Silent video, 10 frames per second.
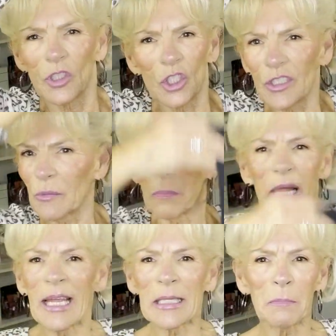just
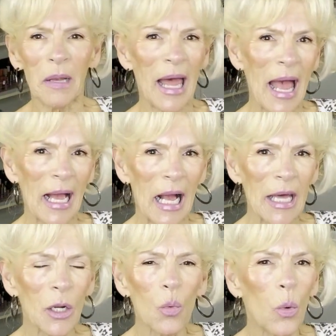plain black. I
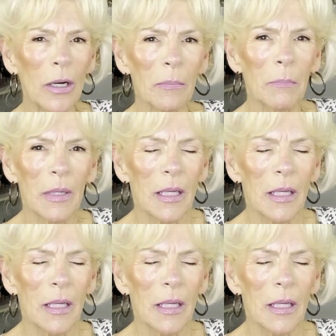don't wear